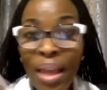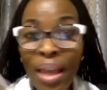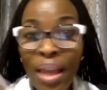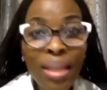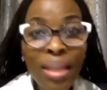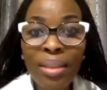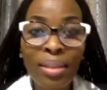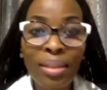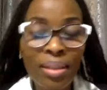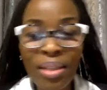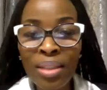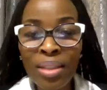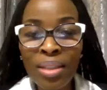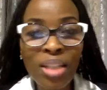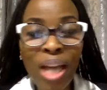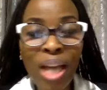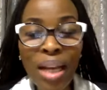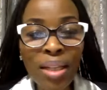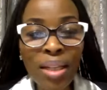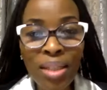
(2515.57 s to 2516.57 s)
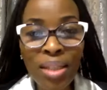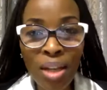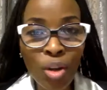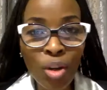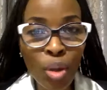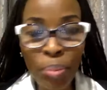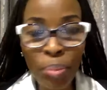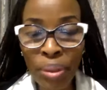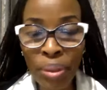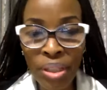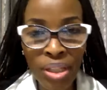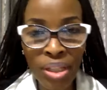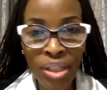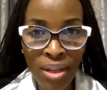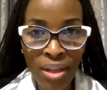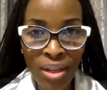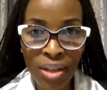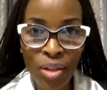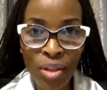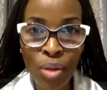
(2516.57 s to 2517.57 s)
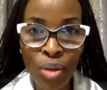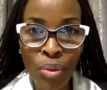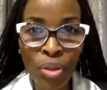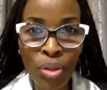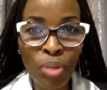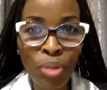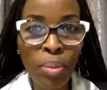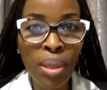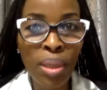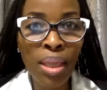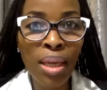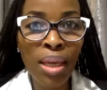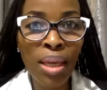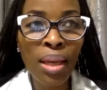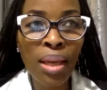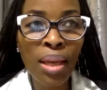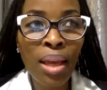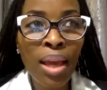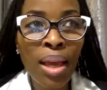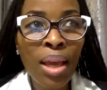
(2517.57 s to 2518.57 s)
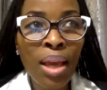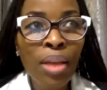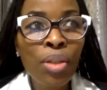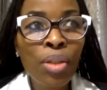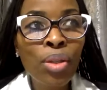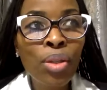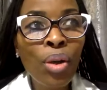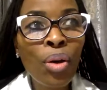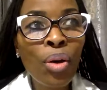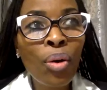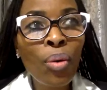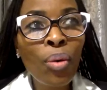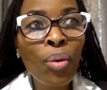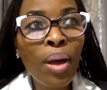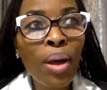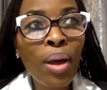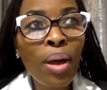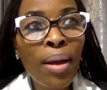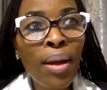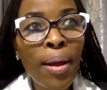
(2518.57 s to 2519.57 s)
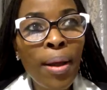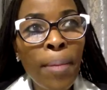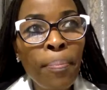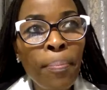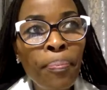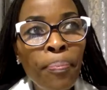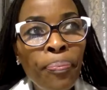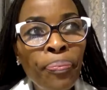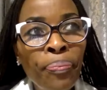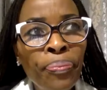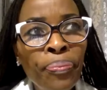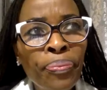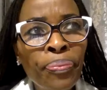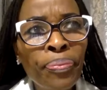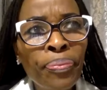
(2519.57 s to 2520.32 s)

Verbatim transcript: the, the challenge and competition is going to be there. So, um,